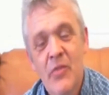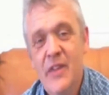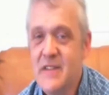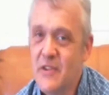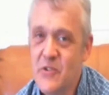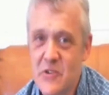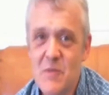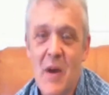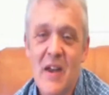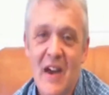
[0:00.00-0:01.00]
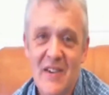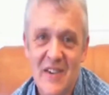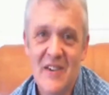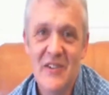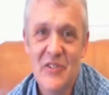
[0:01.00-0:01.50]
These are just my
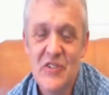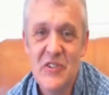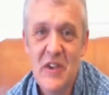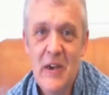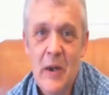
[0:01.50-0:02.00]
ideas.